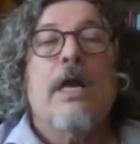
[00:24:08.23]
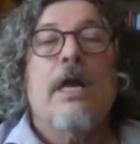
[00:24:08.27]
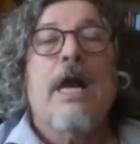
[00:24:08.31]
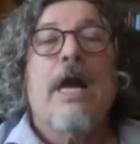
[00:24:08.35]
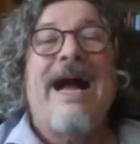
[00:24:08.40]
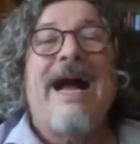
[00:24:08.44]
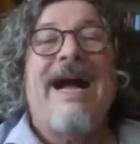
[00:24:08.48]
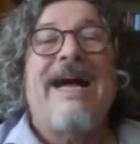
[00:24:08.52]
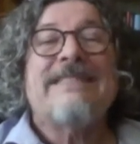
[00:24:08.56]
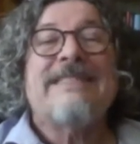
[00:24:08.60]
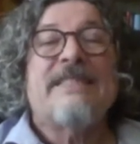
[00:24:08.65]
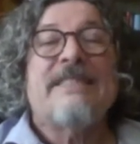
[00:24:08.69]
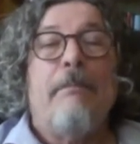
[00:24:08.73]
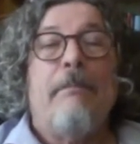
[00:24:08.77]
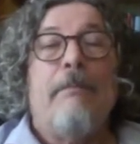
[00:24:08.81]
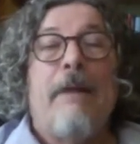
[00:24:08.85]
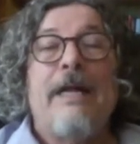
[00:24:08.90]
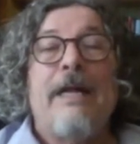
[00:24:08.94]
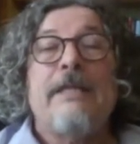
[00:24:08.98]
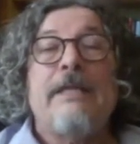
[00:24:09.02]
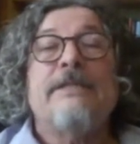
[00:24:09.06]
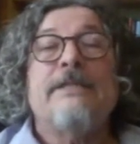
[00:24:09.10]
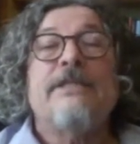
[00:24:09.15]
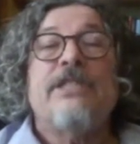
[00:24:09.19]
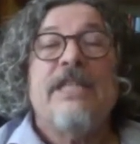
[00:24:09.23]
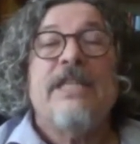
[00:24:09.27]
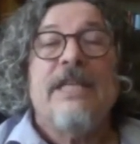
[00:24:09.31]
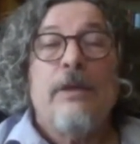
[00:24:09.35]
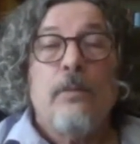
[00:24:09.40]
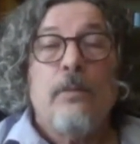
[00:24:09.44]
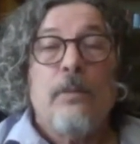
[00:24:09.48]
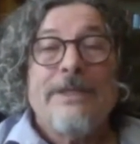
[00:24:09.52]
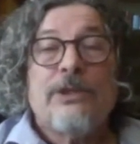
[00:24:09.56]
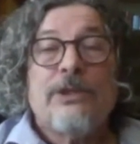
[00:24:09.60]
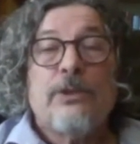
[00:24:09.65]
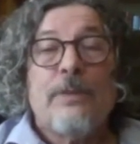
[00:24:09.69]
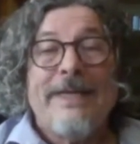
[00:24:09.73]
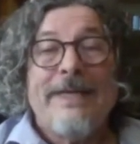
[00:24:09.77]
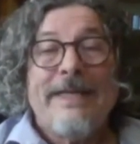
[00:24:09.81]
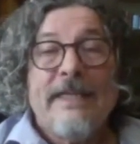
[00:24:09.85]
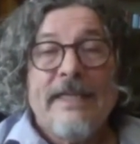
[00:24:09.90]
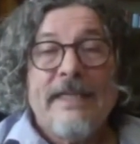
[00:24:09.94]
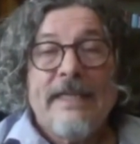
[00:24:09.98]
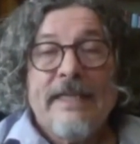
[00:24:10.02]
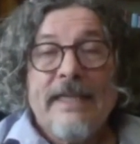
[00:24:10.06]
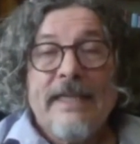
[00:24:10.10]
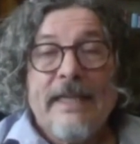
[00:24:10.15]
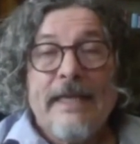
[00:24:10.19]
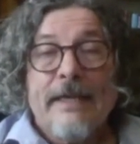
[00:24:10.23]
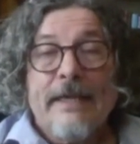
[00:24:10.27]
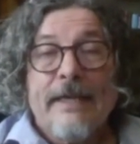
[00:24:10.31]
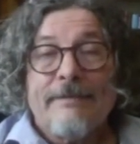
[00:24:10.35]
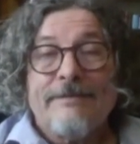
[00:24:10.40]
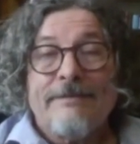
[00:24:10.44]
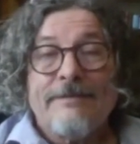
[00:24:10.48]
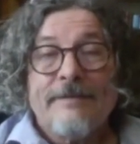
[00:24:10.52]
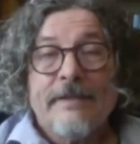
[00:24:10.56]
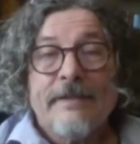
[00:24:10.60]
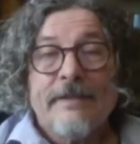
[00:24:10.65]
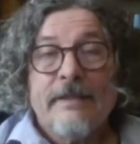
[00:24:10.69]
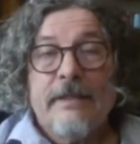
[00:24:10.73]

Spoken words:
cosmology in which we live,